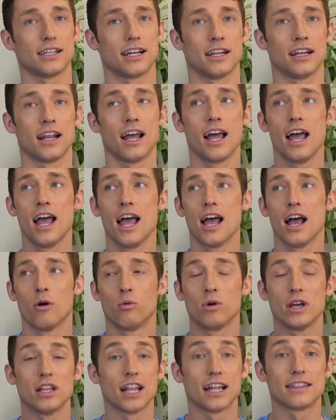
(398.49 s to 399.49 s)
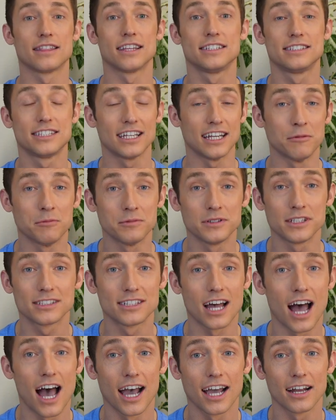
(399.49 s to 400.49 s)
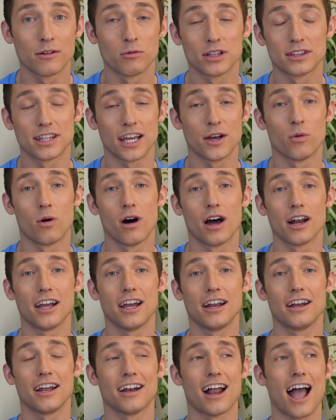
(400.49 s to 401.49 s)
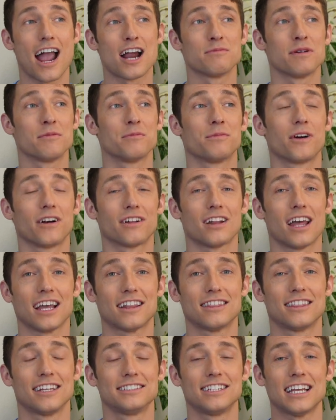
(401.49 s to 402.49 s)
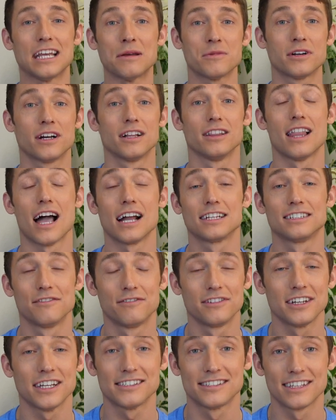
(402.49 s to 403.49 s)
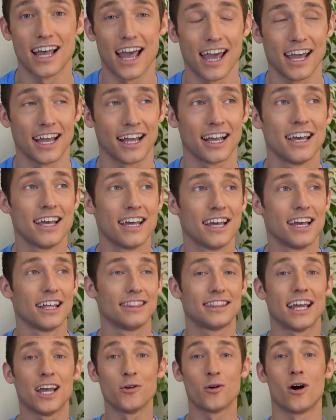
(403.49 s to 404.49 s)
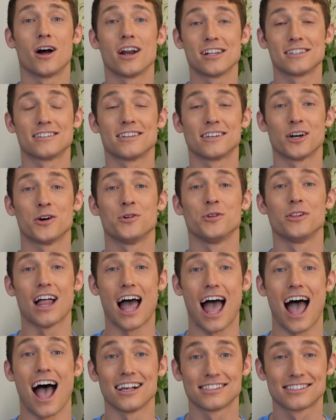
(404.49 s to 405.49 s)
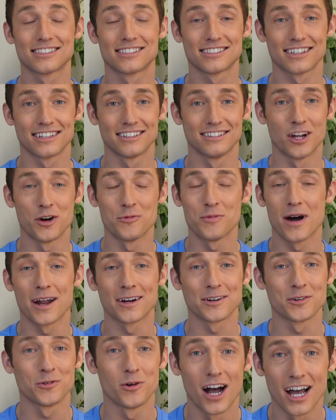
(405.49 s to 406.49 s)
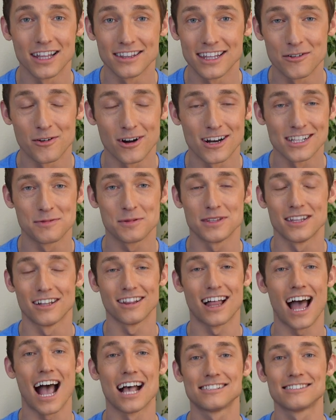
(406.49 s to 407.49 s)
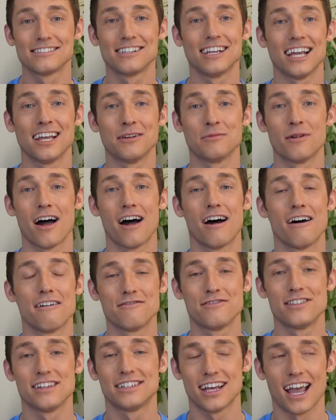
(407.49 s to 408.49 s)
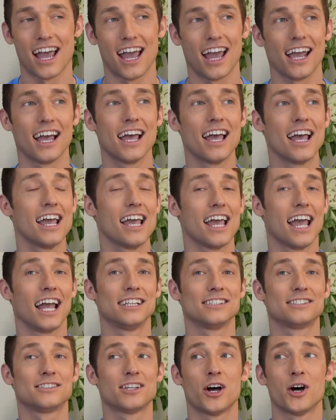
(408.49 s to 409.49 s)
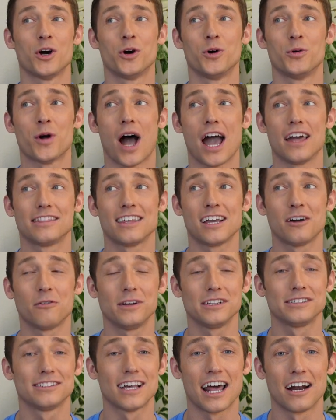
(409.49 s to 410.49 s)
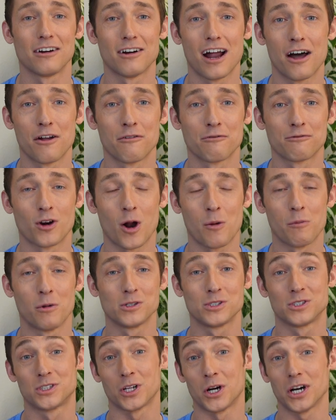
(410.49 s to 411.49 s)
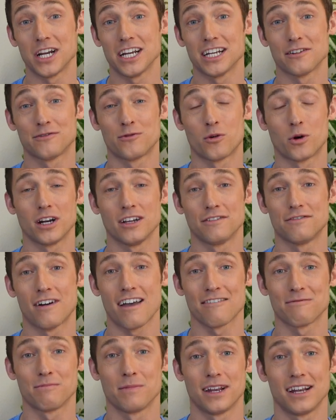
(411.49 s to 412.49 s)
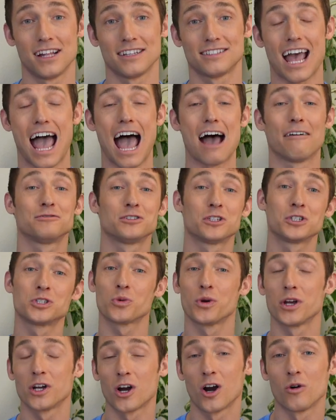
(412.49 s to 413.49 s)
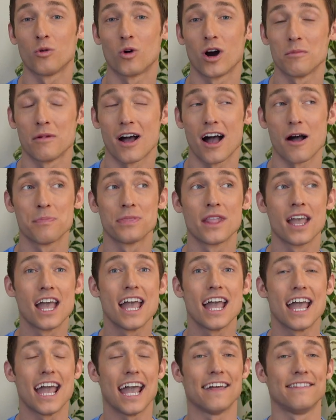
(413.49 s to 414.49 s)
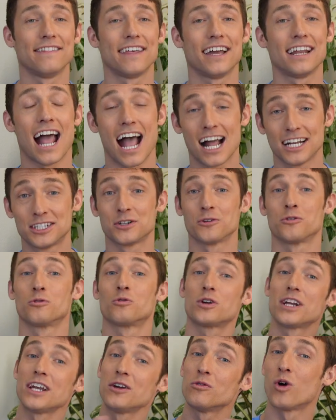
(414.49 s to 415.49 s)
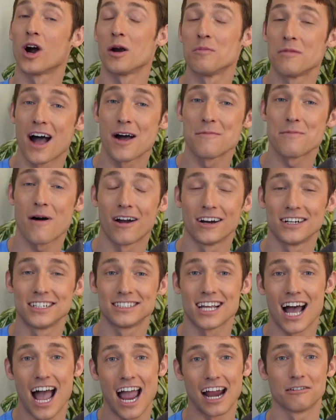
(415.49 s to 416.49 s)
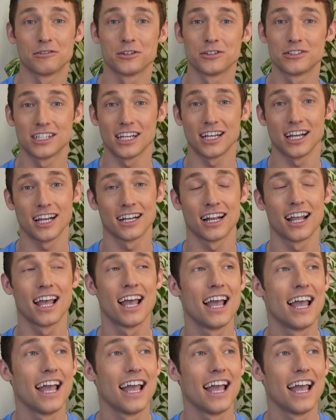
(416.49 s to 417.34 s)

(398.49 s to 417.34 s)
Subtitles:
And we let the team decide what they wanted. And I remember like the team collectively saying they wanted to go last. No matter what, they wanted to be the last team of the day. And so I think we sat around for almost 30 to 45 minutes after doing our warm up, and then had to re-warm up our entire routine.